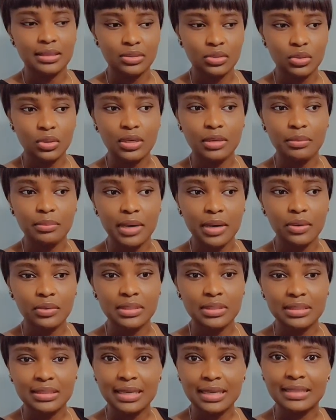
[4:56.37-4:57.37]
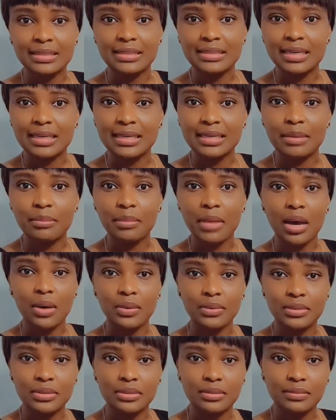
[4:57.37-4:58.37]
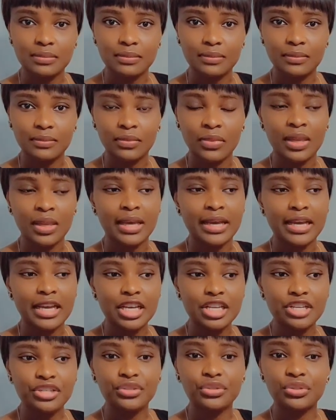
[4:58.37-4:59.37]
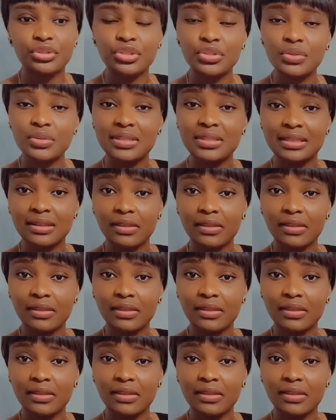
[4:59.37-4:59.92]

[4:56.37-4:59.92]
Talk about it and take them out. Introduce the